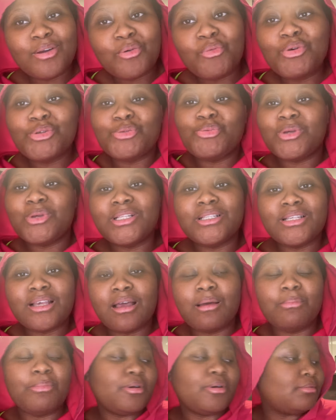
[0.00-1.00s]
was winter,
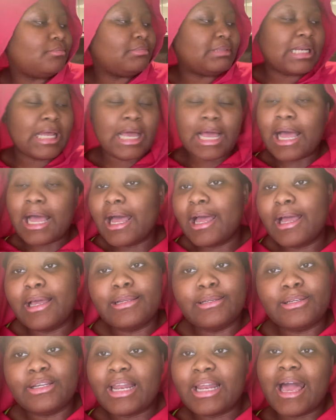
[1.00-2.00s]
but nah, I
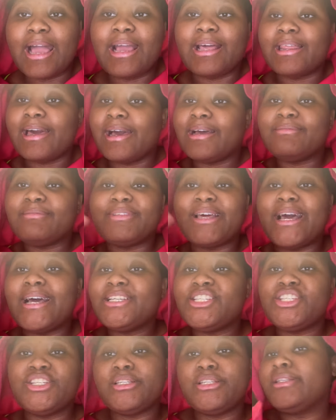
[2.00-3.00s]
ain't lying.
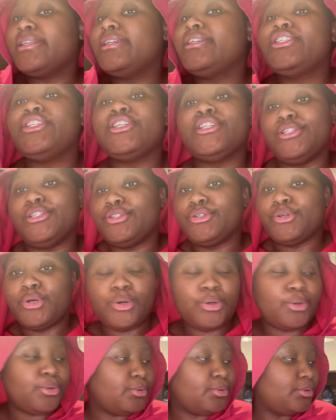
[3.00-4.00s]
This shit is
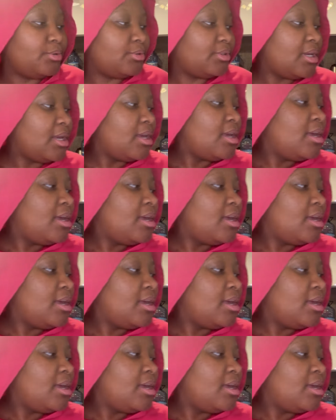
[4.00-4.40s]
cold.